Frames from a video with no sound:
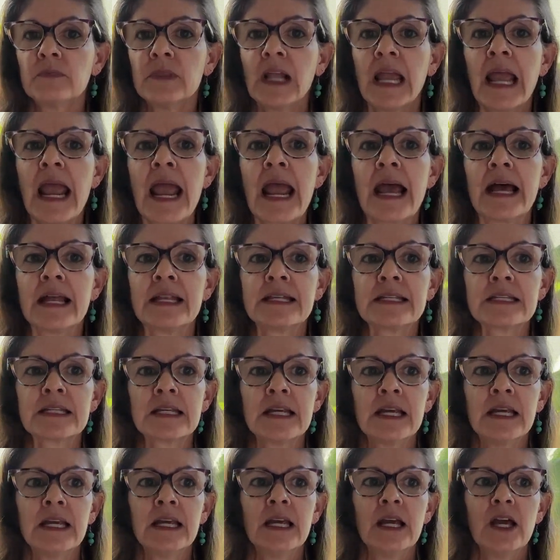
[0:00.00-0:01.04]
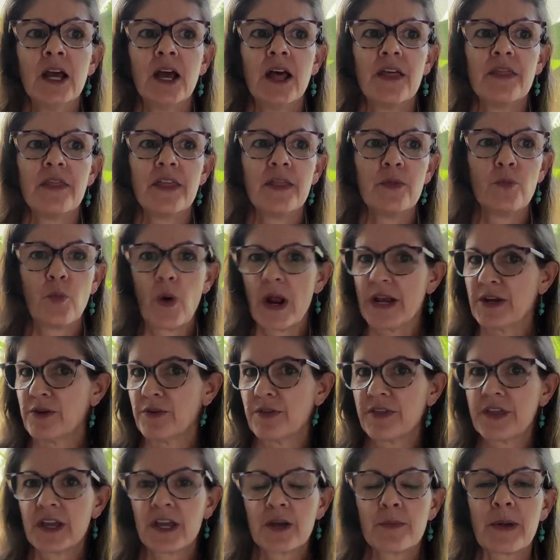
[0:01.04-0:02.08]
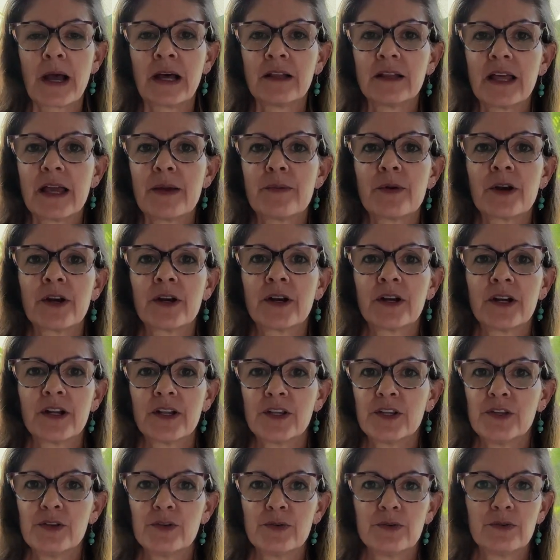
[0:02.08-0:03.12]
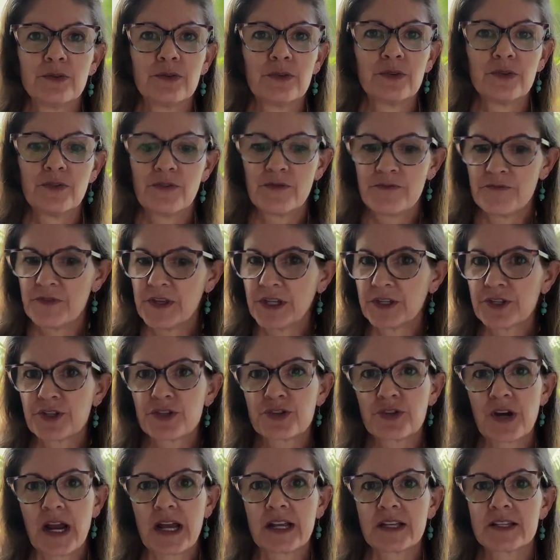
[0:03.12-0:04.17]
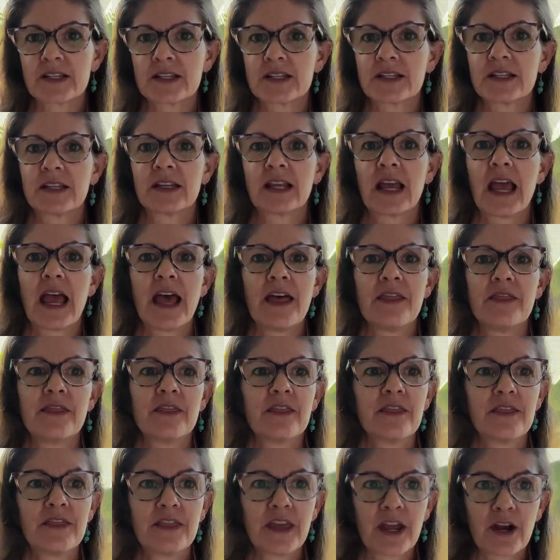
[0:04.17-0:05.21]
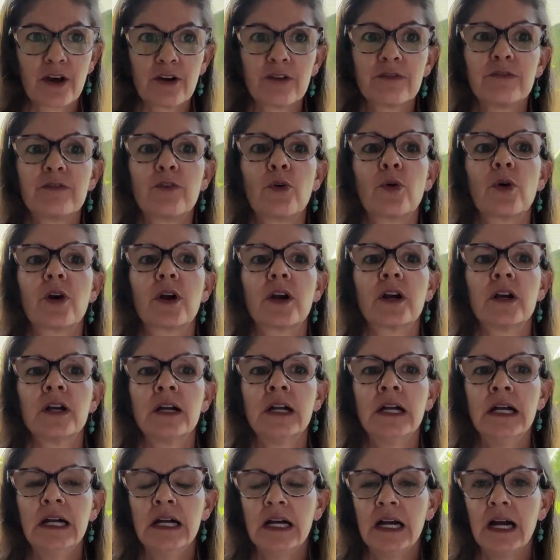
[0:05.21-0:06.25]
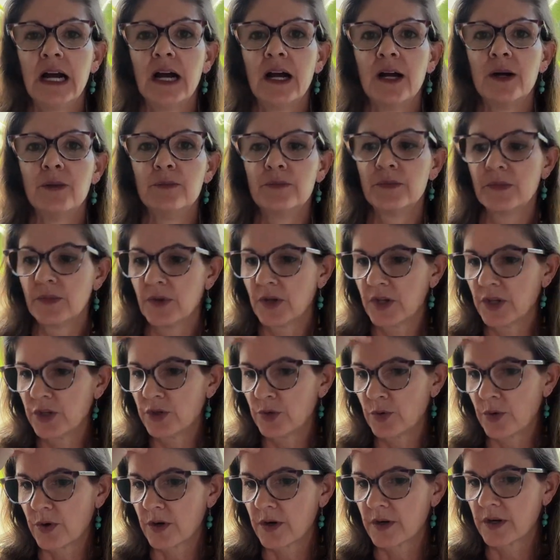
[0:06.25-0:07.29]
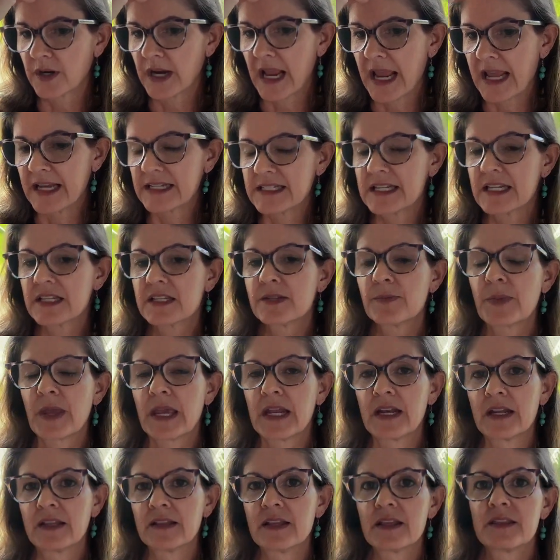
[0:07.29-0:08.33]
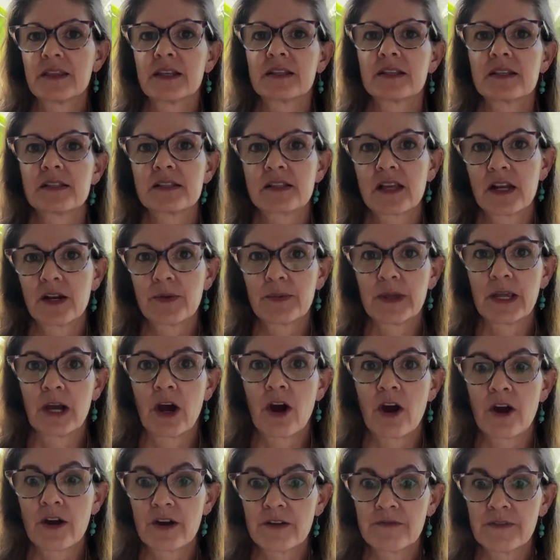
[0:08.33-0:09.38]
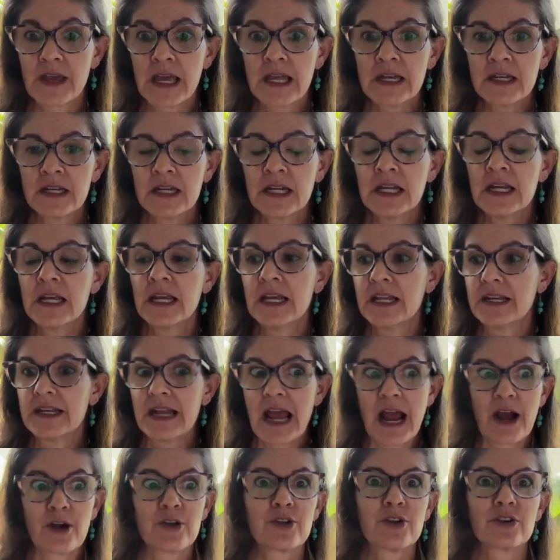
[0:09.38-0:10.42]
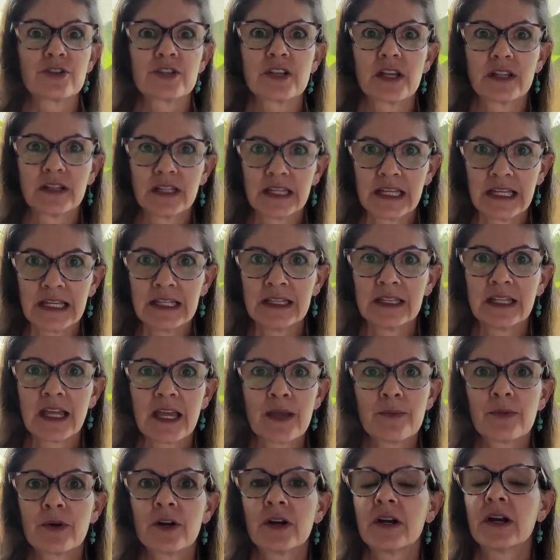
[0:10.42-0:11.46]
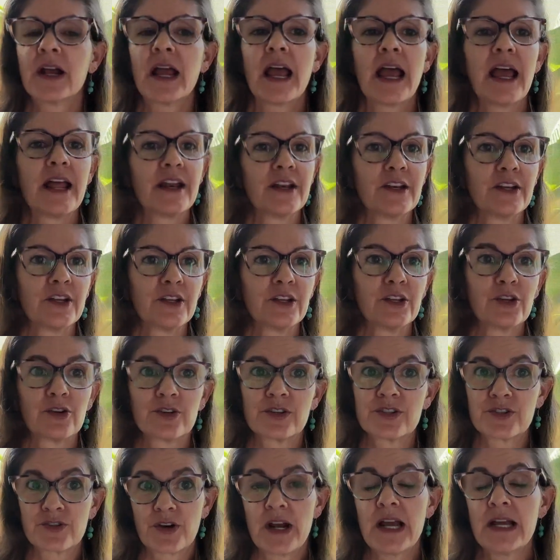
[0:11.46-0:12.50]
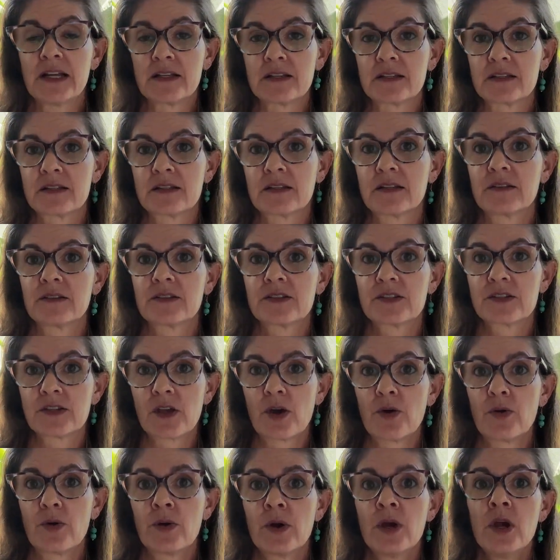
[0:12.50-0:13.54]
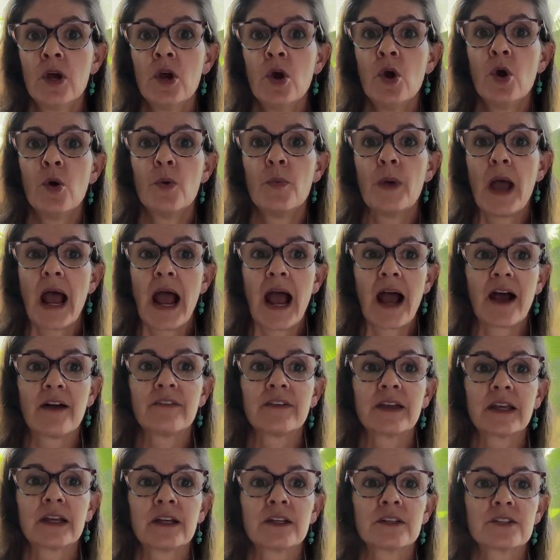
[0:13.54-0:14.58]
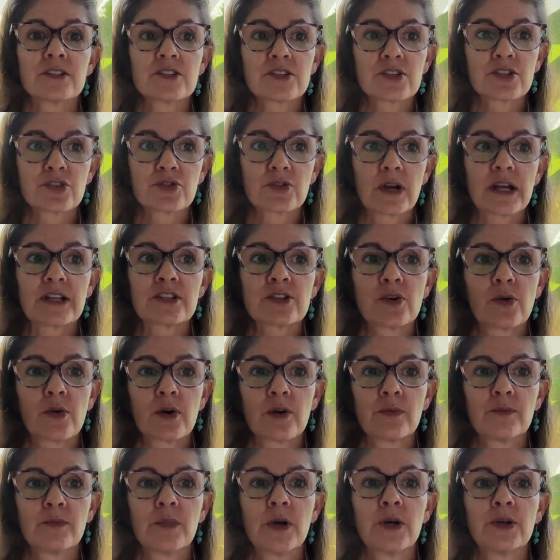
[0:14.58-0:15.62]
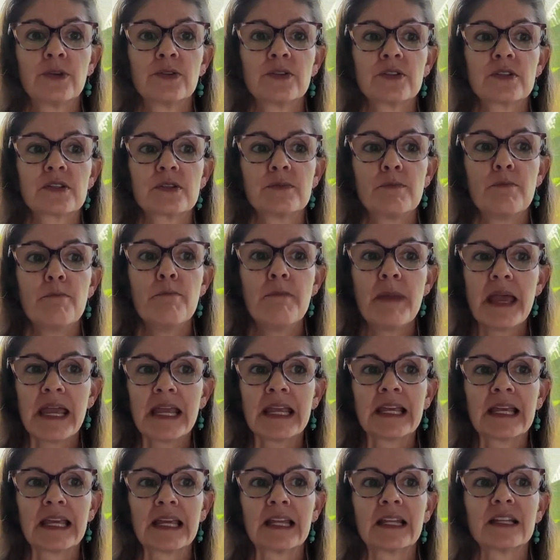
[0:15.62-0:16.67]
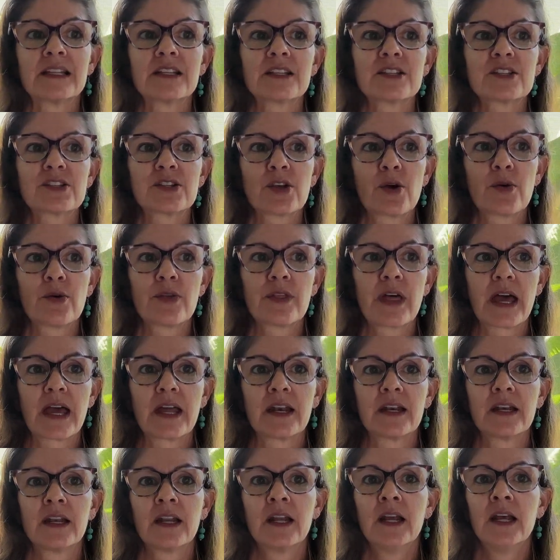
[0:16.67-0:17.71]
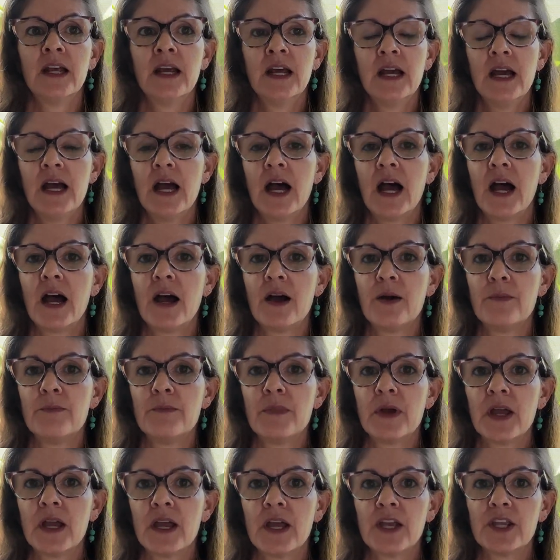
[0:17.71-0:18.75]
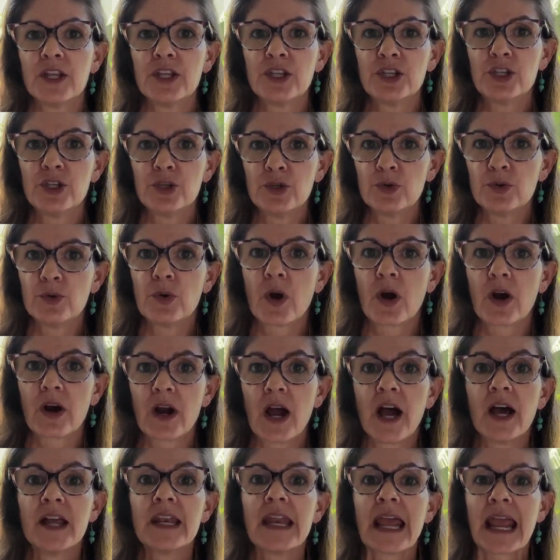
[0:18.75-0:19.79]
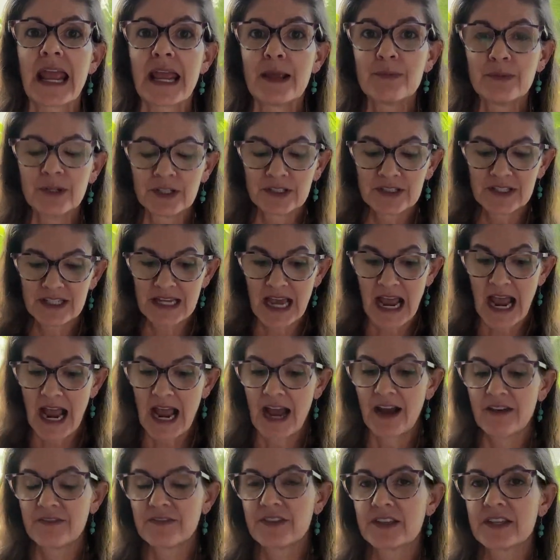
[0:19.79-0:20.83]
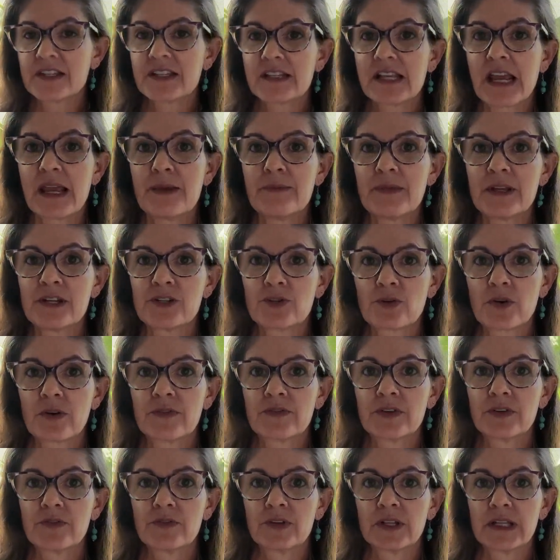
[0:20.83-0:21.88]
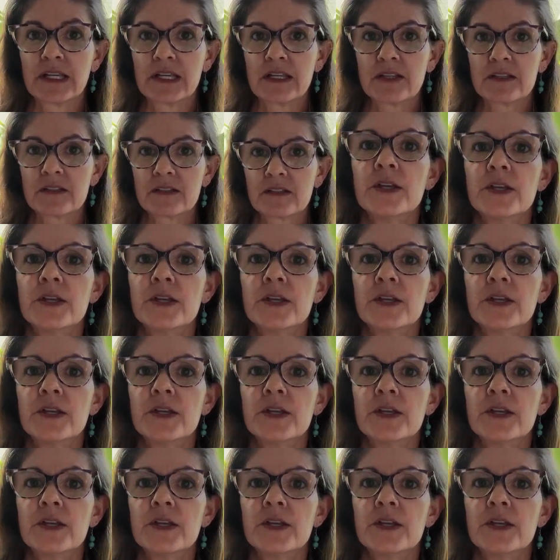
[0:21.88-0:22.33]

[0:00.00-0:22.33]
And when you think about labor, you feel stressed, and therefore you're anticipating that this is going to be a hard event. Now you're suddenly in labor and you're stressed. So having stress hormones make it so that you are unable to have the same endorphin release.